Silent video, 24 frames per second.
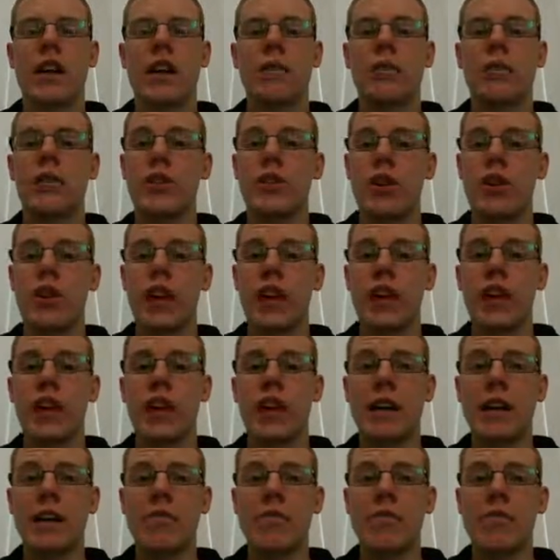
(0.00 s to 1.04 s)
design
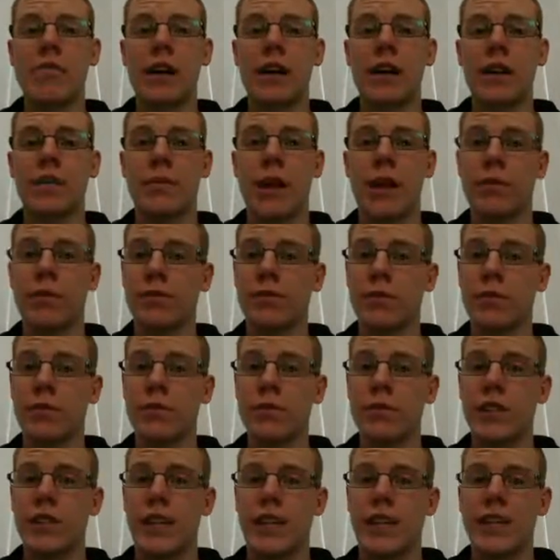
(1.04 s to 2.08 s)

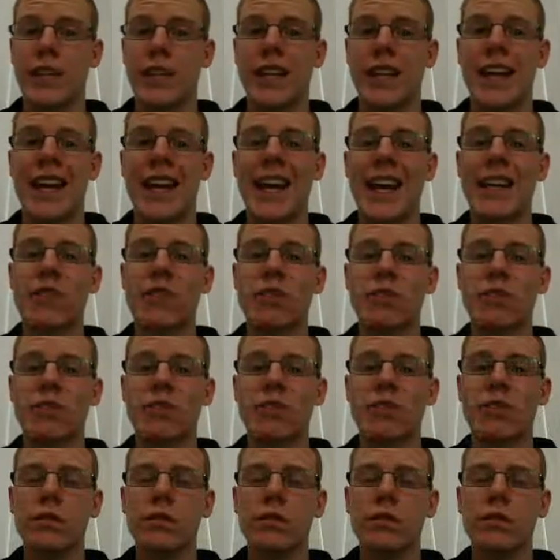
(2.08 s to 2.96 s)
algorithms that can handle